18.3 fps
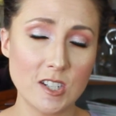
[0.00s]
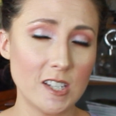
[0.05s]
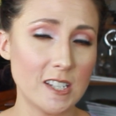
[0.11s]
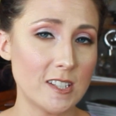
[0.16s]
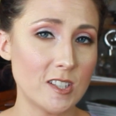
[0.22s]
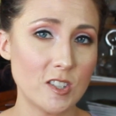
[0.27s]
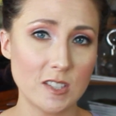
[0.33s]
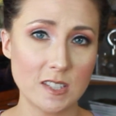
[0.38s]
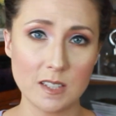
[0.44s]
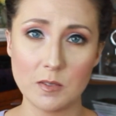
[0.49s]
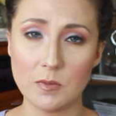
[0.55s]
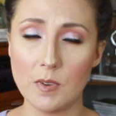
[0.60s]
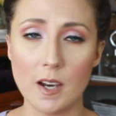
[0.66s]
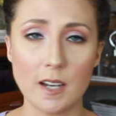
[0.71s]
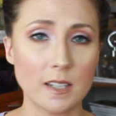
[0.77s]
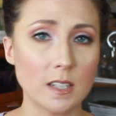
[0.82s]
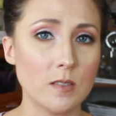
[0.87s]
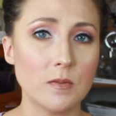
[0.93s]
That's just the
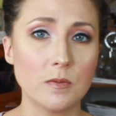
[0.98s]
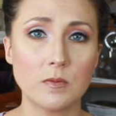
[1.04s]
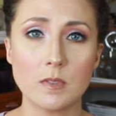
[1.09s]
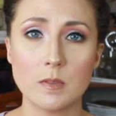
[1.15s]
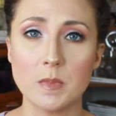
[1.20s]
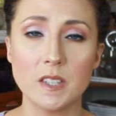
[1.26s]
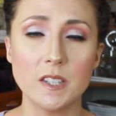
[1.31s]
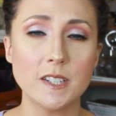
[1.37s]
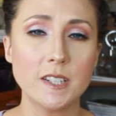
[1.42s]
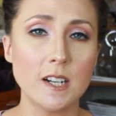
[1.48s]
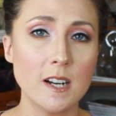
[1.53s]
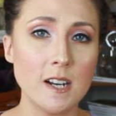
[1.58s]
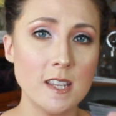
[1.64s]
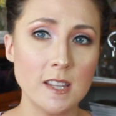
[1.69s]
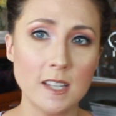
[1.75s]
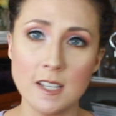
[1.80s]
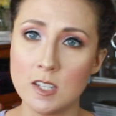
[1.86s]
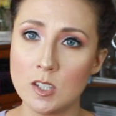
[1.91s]
fact of the
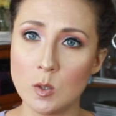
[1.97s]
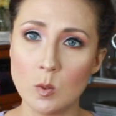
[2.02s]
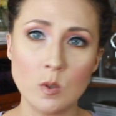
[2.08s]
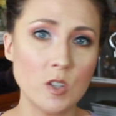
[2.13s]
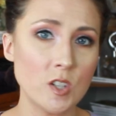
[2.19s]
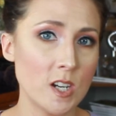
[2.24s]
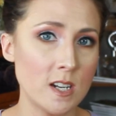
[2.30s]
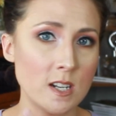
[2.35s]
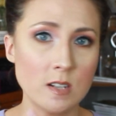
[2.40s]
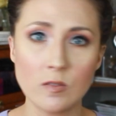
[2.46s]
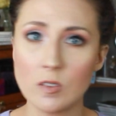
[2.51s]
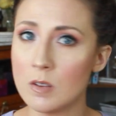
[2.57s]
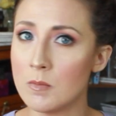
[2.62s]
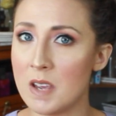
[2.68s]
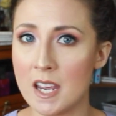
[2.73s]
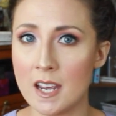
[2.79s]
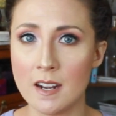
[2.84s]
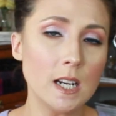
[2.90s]
military. They do a change of
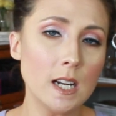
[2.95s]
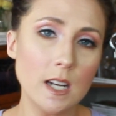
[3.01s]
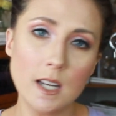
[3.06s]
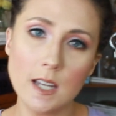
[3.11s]
command.